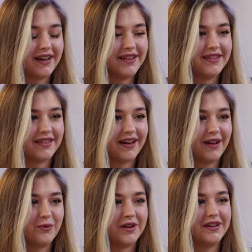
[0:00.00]
And
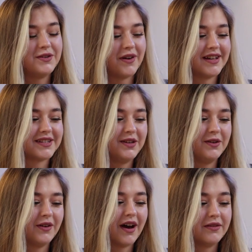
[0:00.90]
I wanted to ask
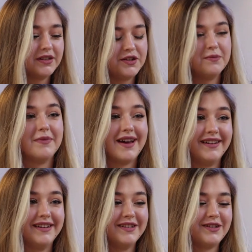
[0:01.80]
you, how did you
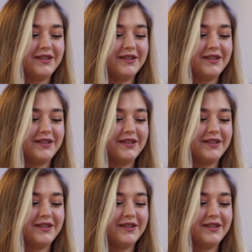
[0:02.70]
manage